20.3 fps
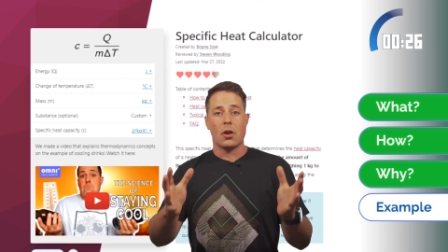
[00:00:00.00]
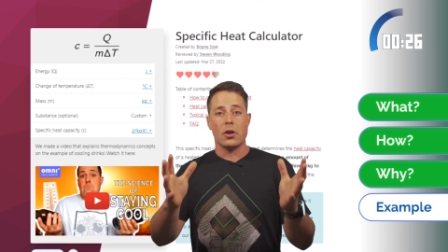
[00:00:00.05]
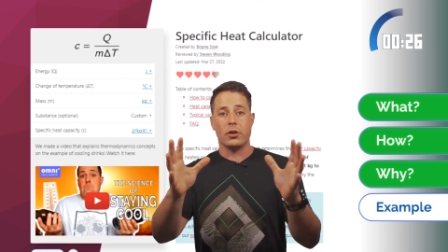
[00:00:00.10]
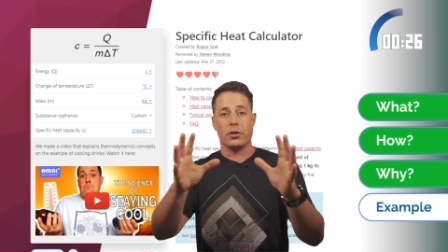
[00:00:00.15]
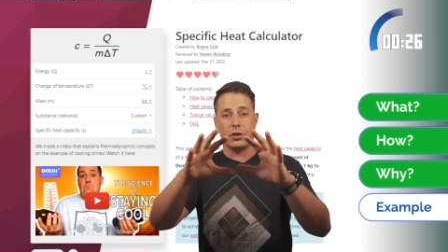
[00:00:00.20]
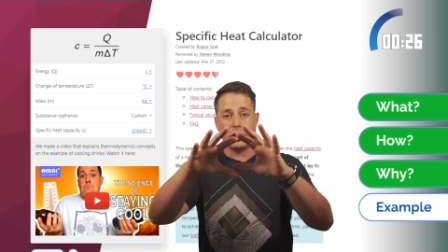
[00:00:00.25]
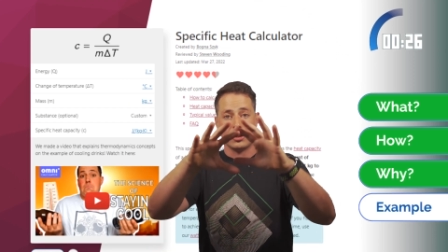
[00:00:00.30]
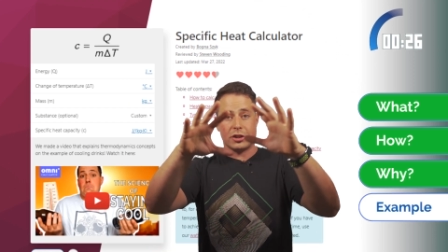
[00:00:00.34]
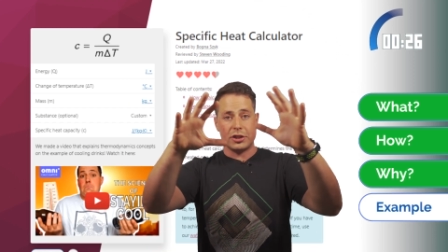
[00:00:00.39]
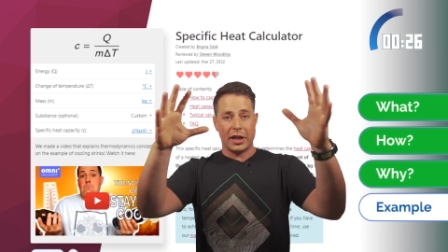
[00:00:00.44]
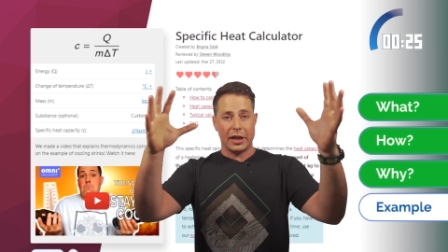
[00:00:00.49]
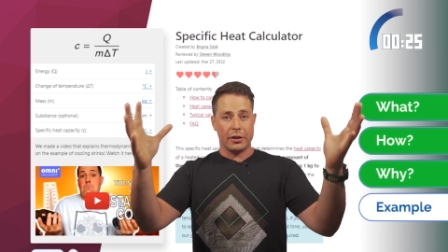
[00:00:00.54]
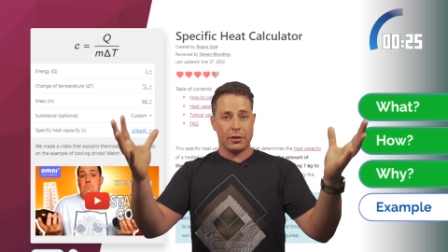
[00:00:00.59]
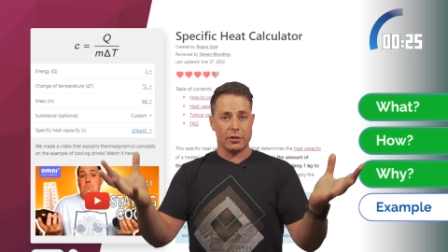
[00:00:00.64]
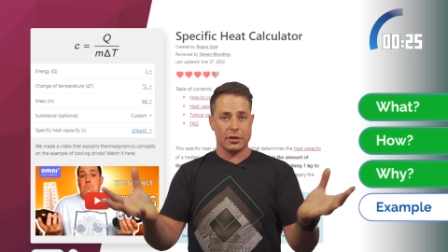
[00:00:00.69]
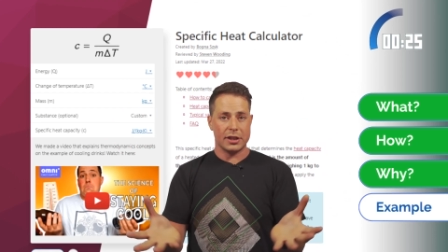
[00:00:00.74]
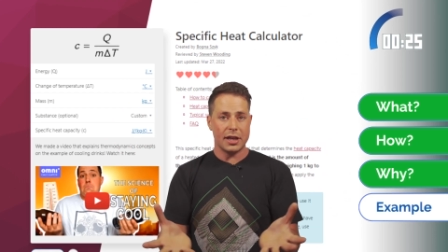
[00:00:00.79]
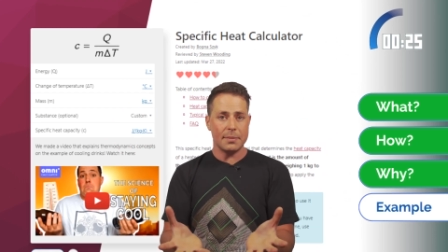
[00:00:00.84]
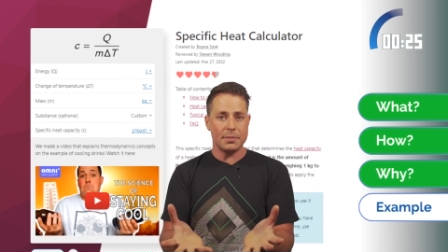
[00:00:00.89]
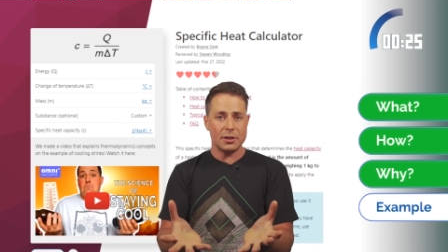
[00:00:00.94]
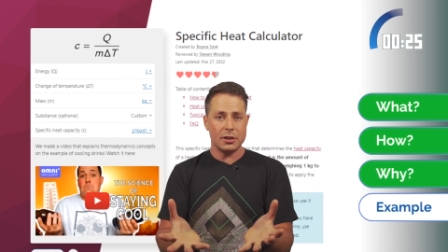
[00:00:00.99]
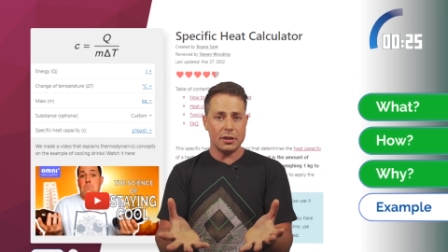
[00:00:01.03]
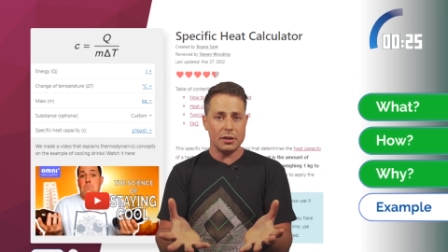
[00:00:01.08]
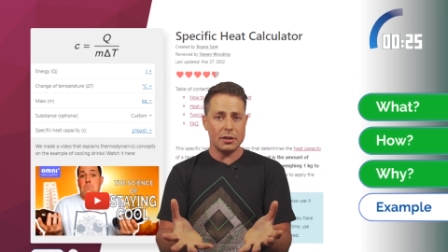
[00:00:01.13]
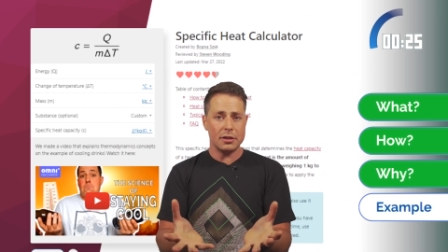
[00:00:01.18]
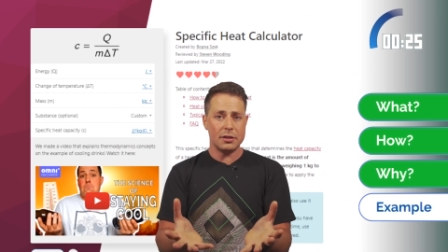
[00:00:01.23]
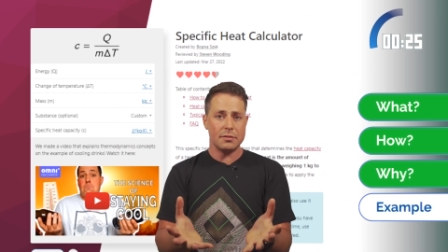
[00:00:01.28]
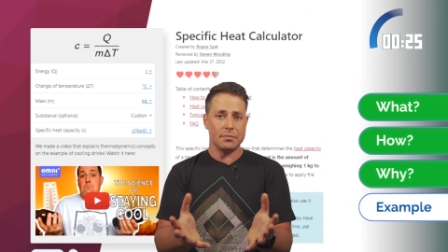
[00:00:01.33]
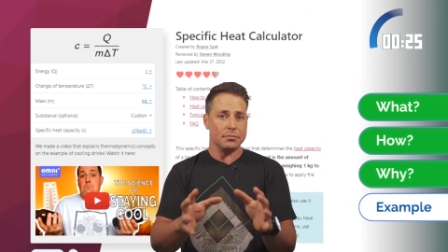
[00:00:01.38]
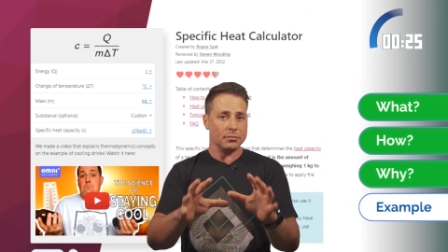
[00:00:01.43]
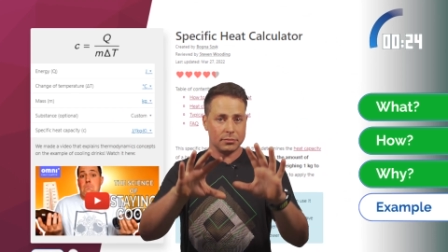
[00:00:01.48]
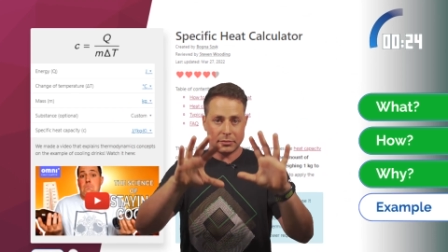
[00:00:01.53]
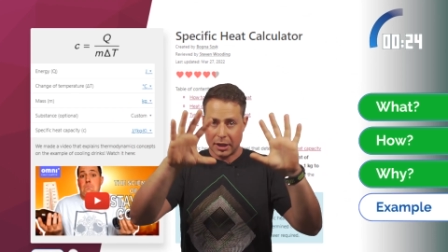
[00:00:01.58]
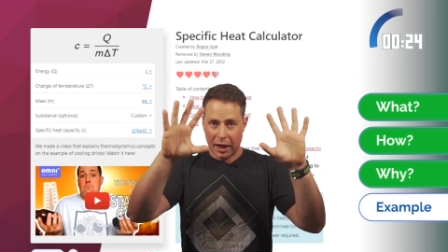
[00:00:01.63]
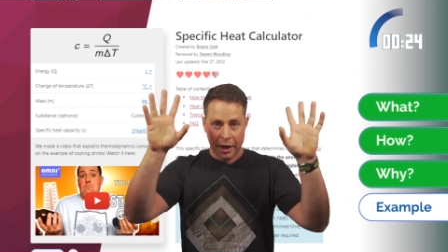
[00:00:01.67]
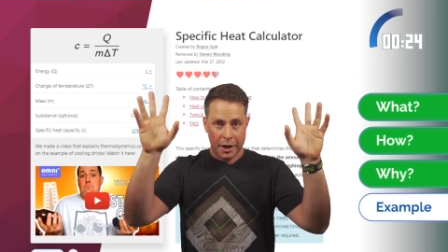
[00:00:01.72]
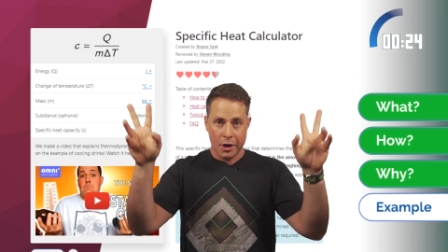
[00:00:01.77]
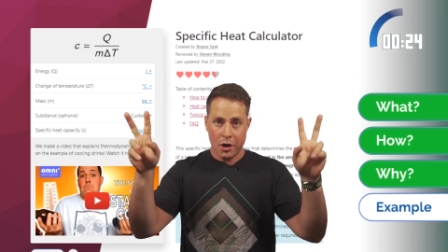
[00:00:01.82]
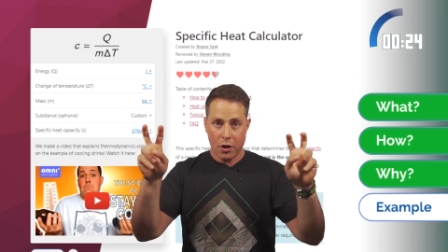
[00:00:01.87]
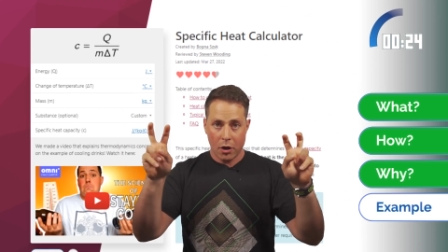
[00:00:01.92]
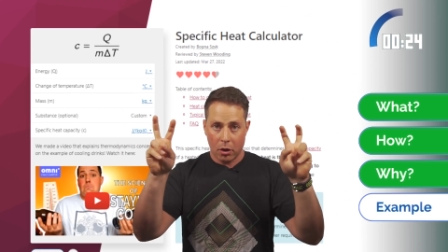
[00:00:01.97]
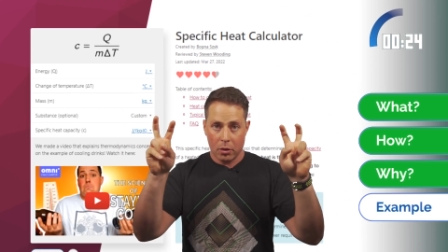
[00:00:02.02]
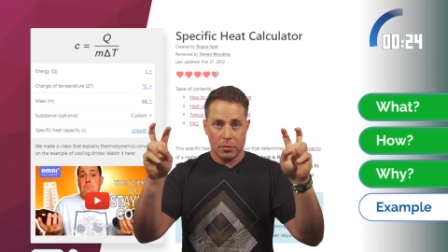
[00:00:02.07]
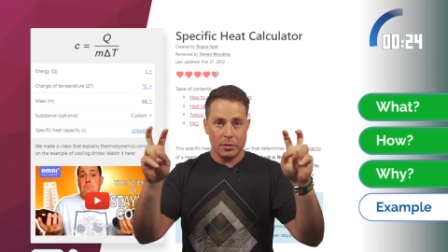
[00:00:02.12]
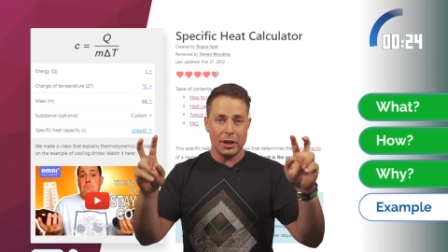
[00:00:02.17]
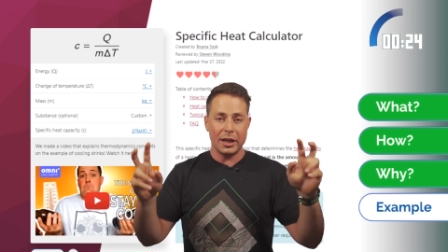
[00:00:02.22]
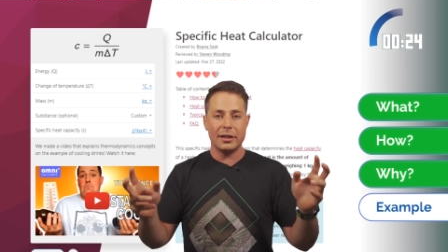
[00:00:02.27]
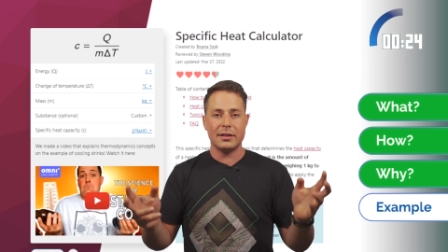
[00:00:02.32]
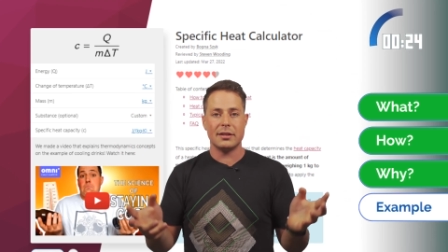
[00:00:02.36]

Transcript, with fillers: You just take your substance, unknown